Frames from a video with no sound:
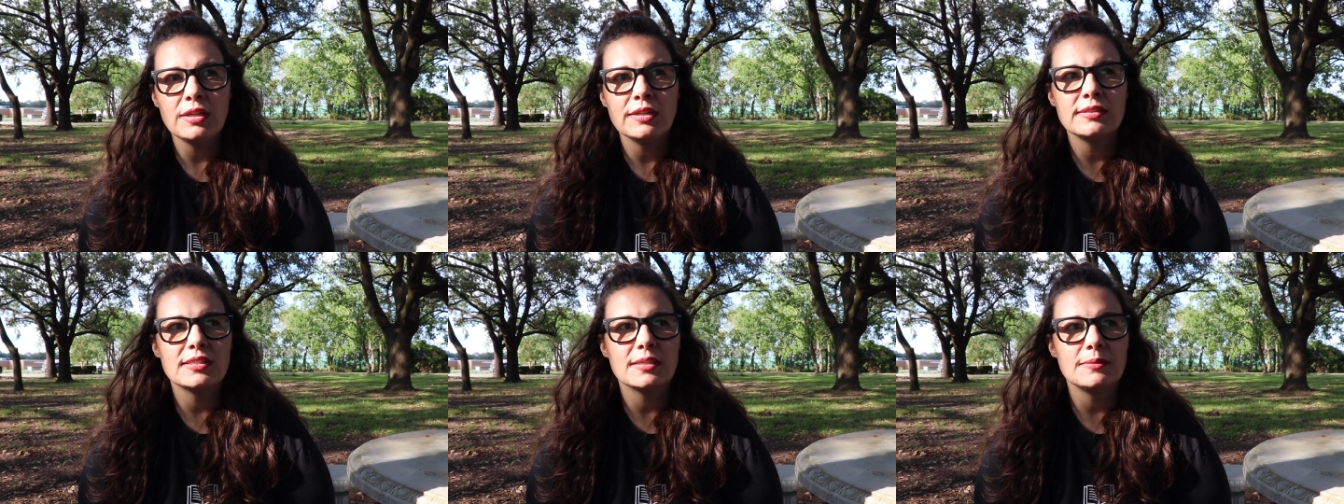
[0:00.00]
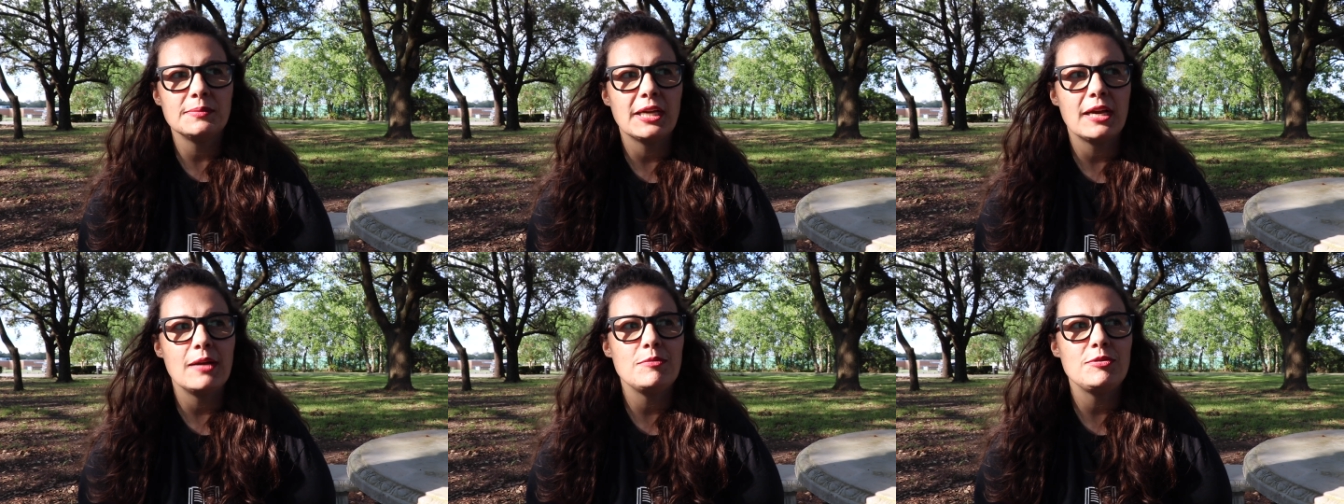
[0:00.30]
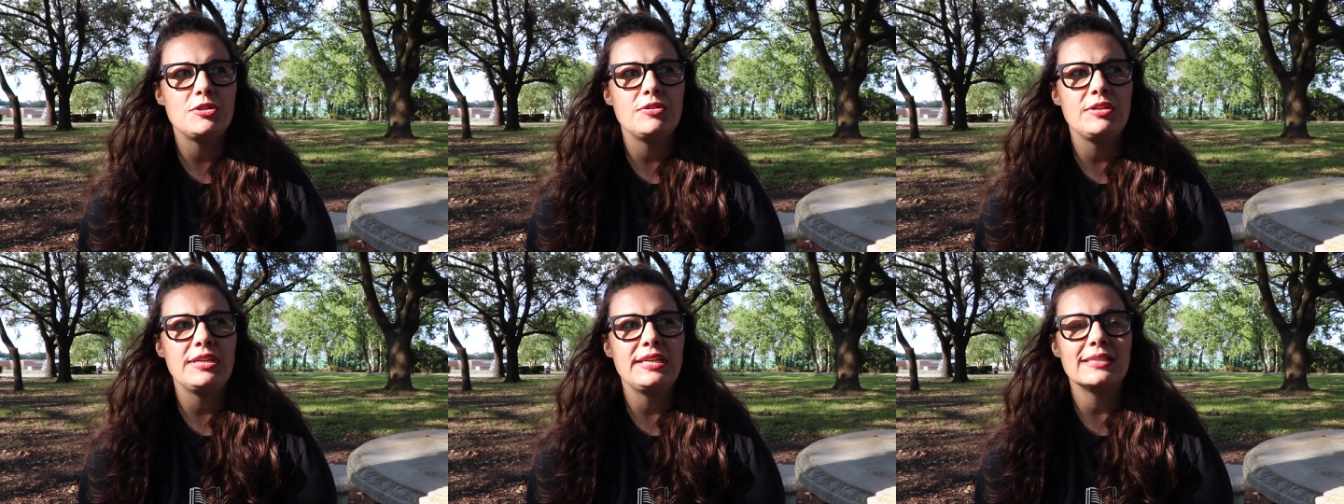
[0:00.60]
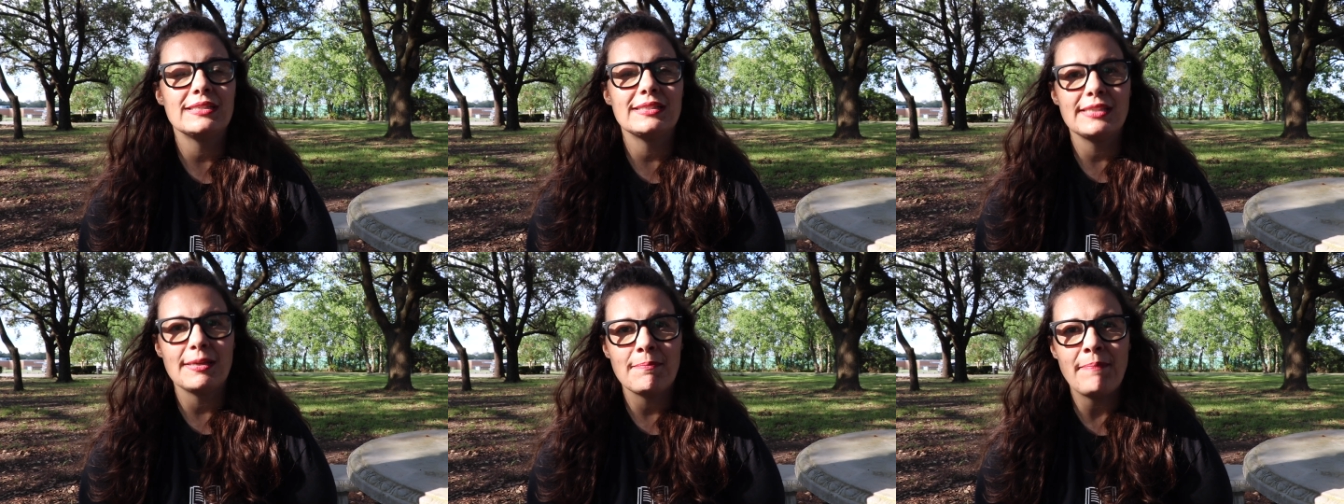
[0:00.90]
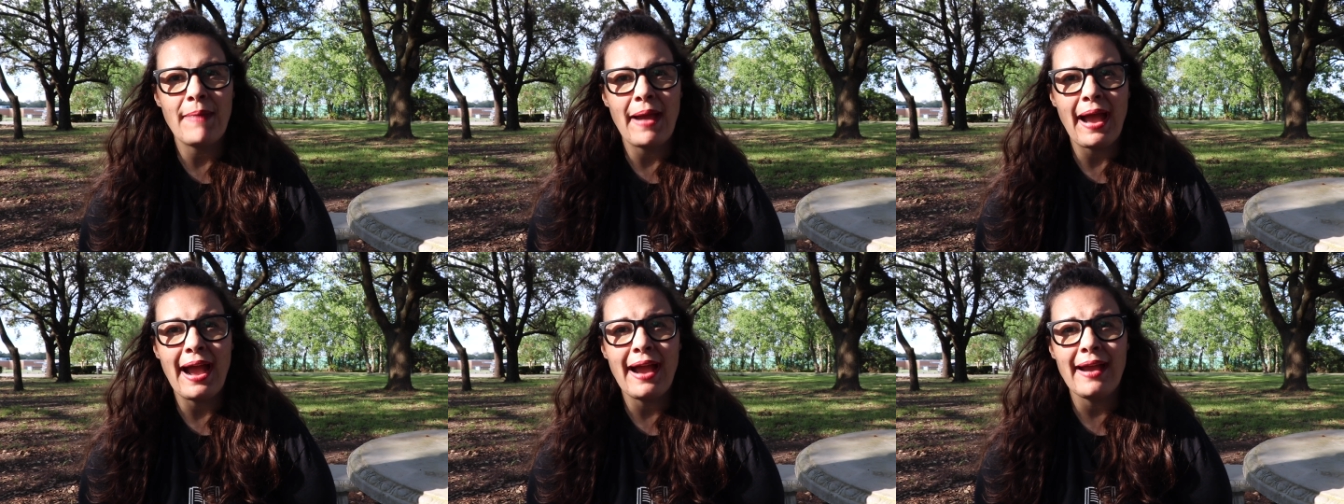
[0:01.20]
and sometimes you need to sit
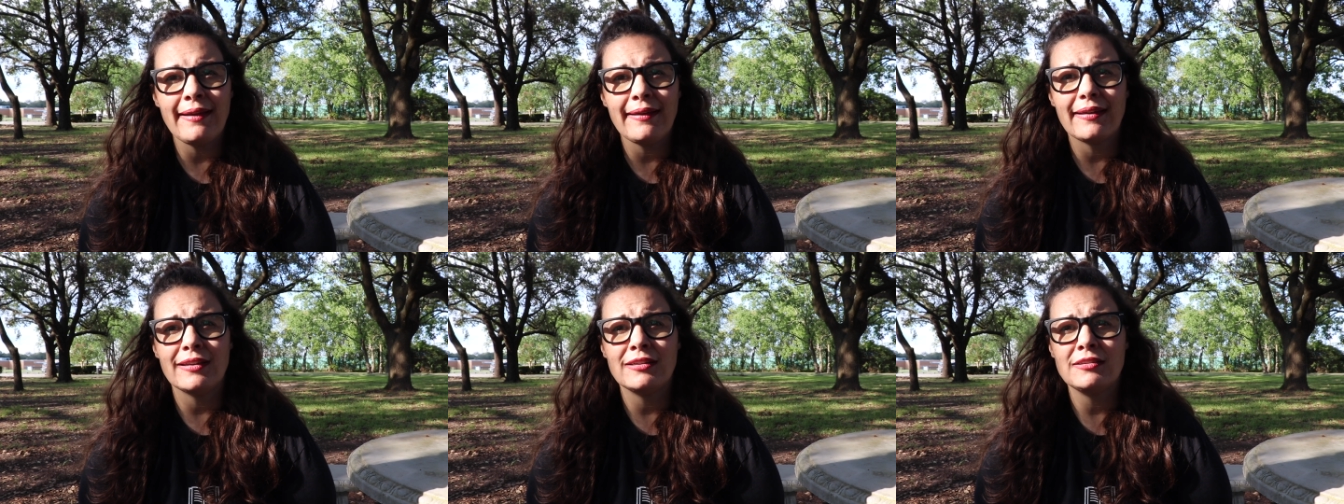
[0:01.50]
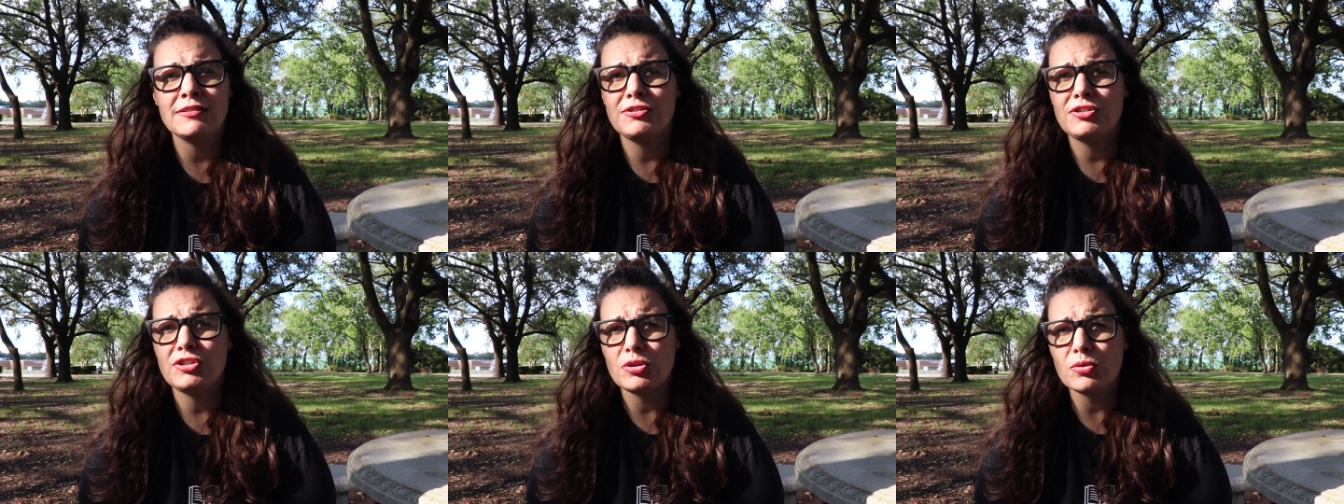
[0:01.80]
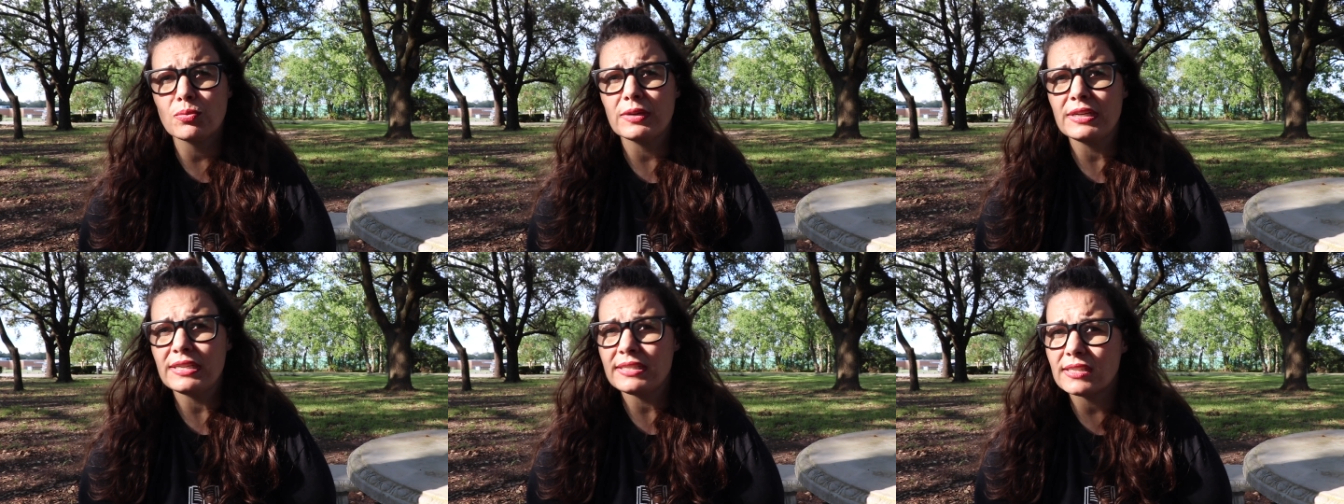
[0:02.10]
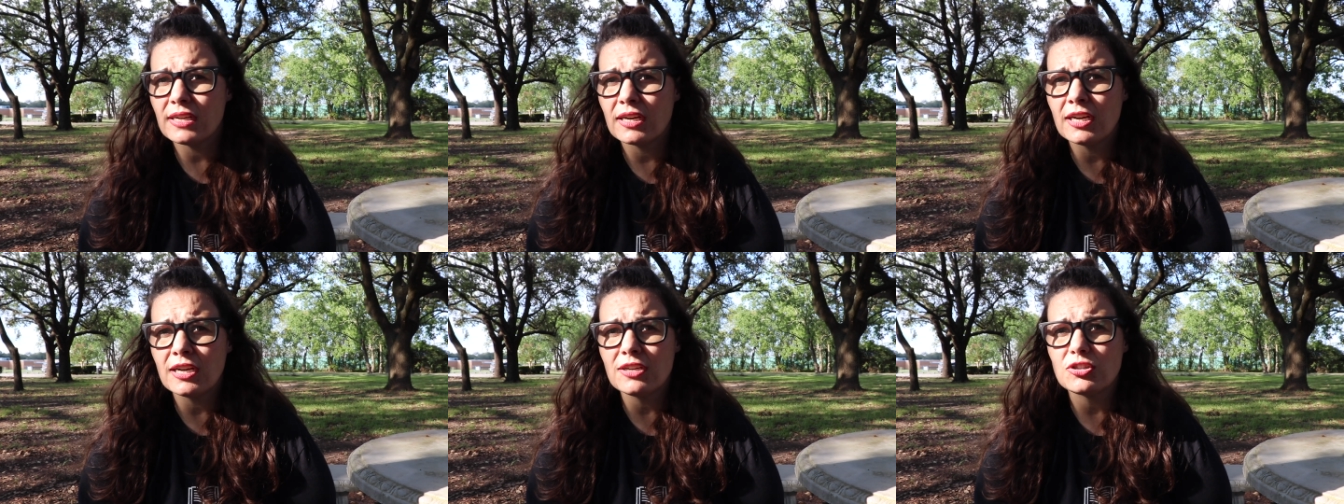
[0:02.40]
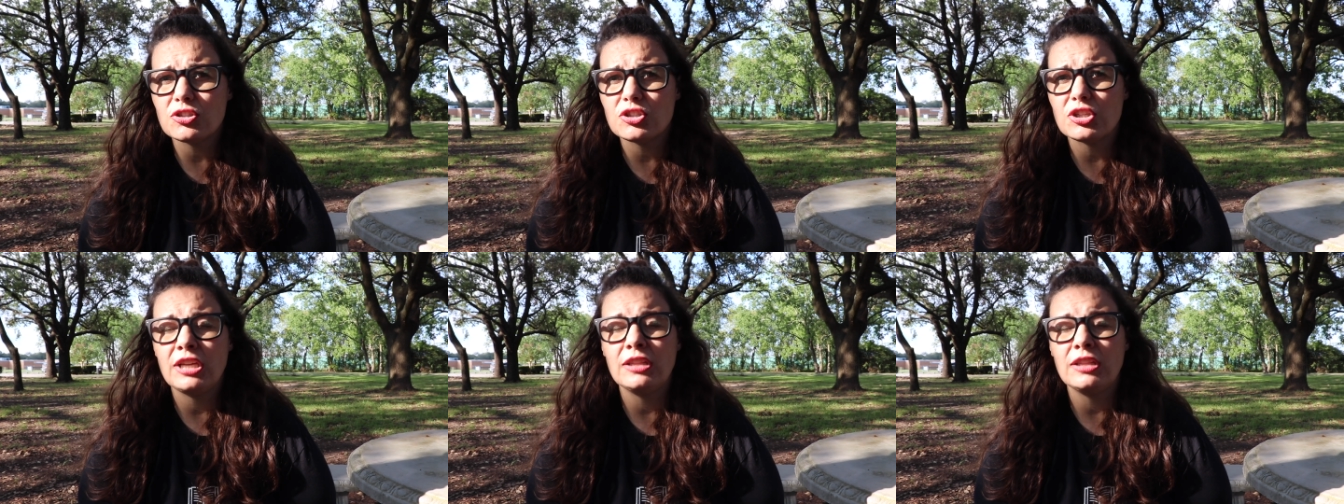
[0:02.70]
back and do research